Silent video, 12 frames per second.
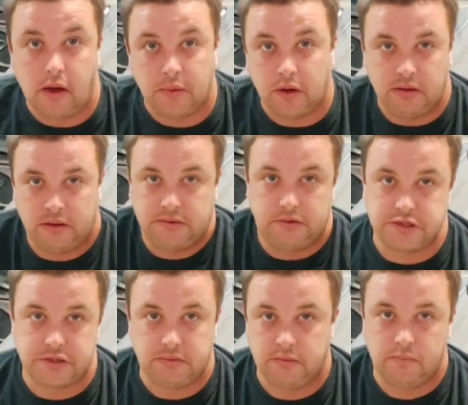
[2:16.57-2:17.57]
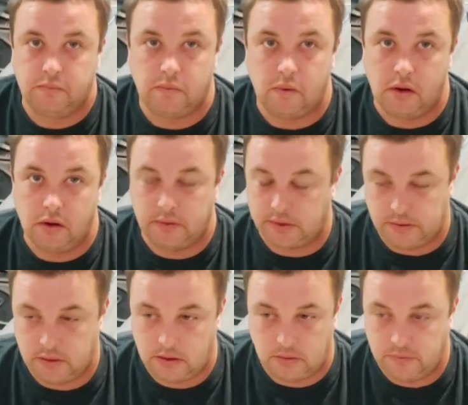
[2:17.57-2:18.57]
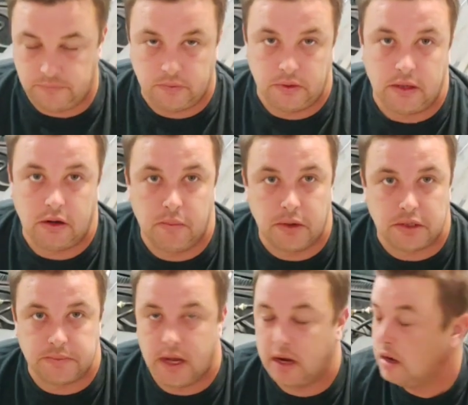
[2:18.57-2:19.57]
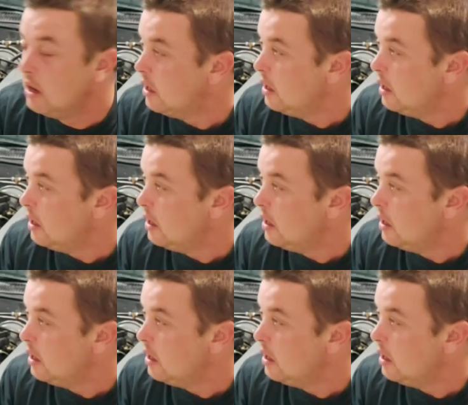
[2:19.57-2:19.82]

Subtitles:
I'm not an electrician or wire. I don't even really know much about it.